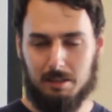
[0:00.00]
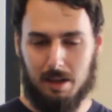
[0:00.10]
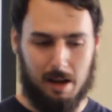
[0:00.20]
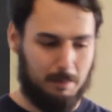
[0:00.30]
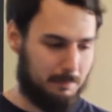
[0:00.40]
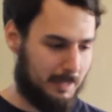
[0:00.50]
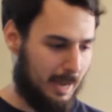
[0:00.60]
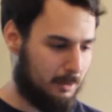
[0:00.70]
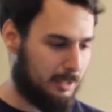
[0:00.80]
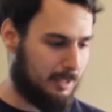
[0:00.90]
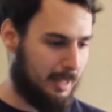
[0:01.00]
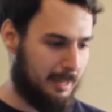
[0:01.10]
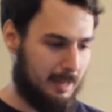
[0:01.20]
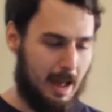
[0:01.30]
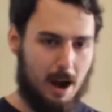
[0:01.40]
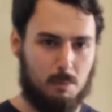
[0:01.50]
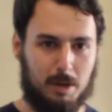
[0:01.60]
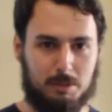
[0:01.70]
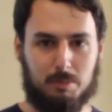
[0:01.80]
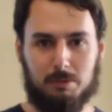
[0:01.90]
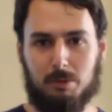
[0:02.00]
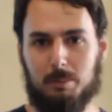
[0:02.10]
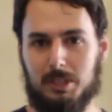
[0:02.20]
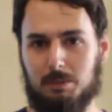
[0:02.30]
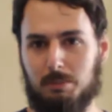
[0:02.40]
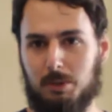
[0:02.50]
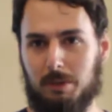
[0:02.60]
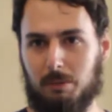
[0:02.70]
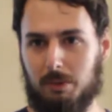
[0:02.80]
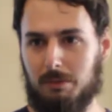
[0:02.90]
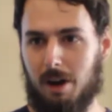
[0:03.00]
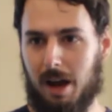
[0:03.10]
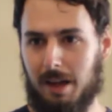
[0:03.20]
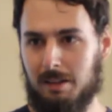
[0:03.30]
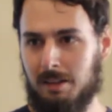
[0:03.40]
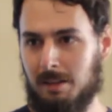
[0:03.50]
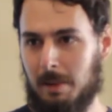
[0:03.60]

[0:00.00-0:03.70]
um, calculate how much performance improvement we've got